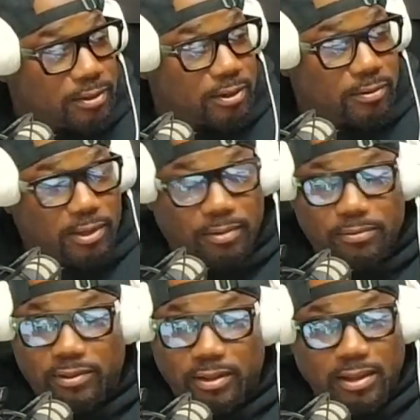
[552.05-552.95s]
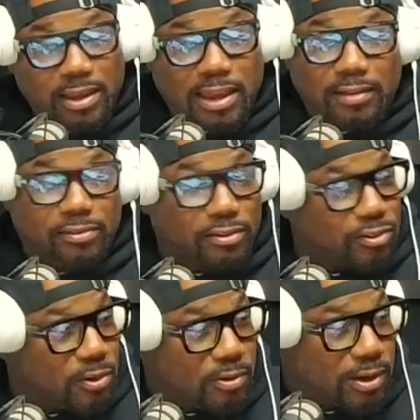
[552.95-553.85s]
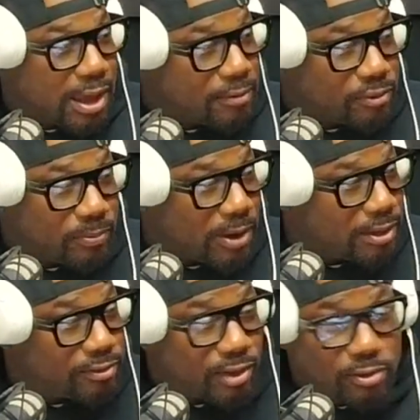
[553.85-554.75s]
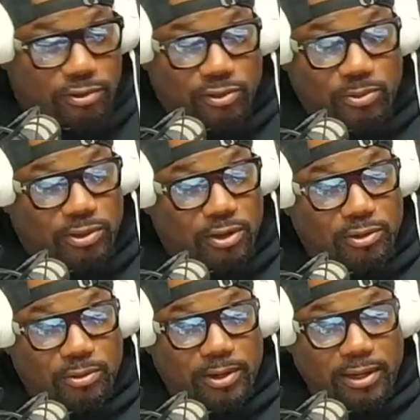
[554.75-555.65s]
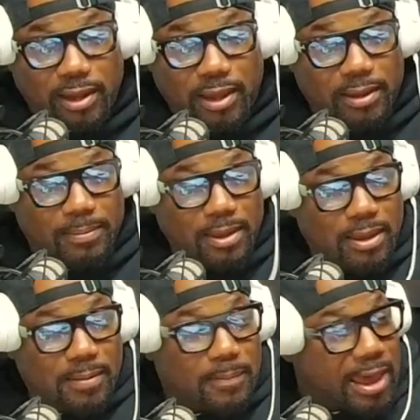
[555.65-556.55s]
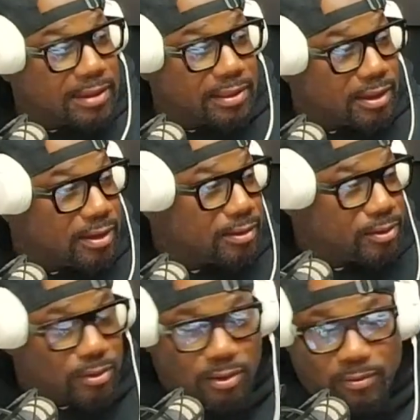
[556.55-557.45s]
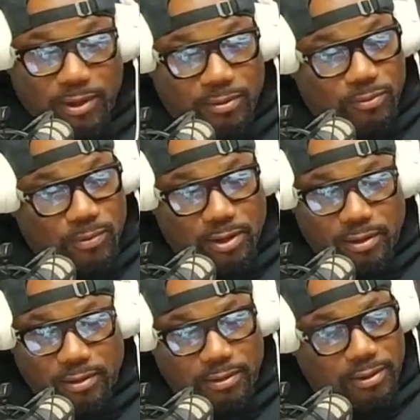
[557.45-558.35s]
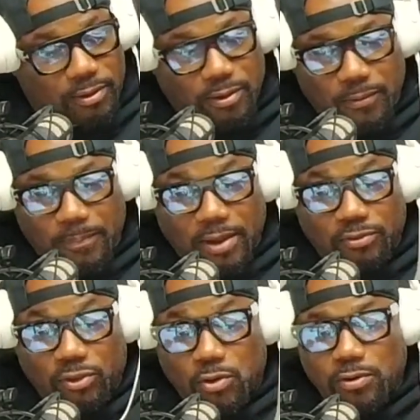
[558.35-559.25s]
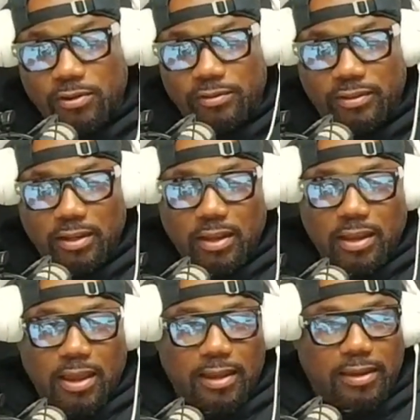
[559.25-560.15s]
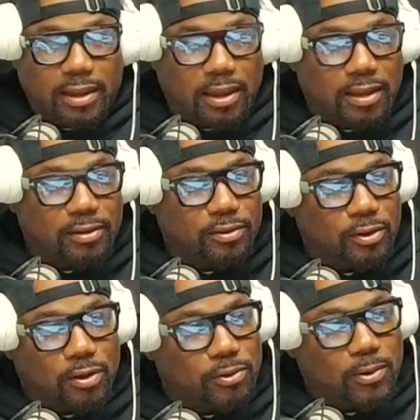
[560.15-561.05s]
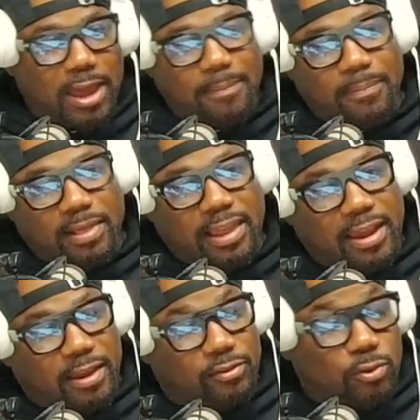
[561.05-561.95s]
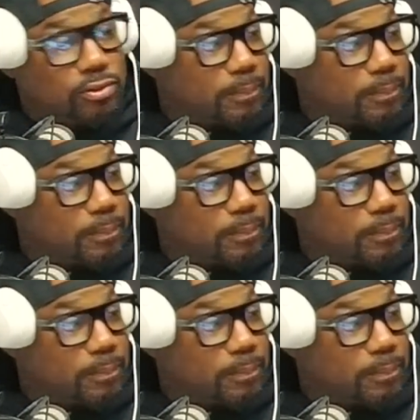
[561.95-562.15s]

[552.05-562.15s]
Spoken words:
You know, he was an instant scorer, averaged probably 32, 33 a game back then. You know, he was one of the, you know, best scorers. And then, you know, you had Lance, who was a